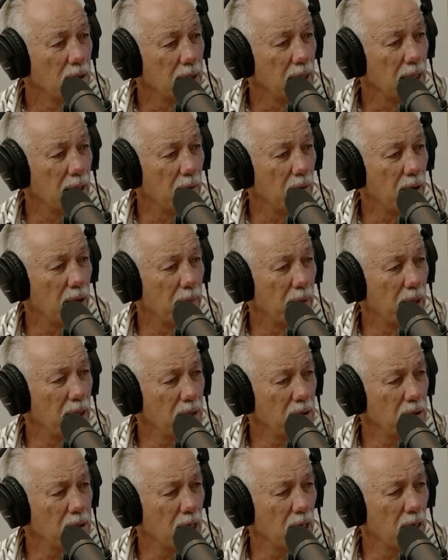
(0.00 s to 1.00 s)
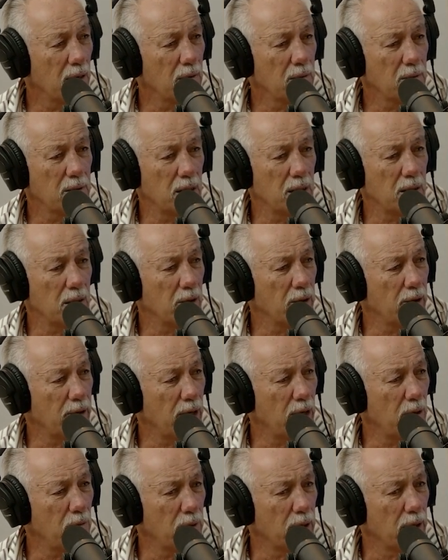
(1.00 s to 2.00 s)
You know what I mean? So you got to
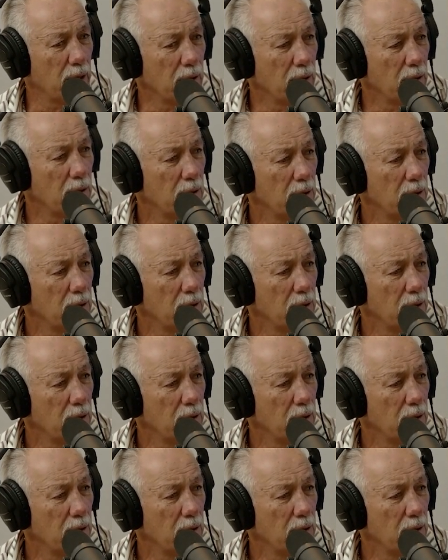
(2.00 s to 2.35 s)
deal with it.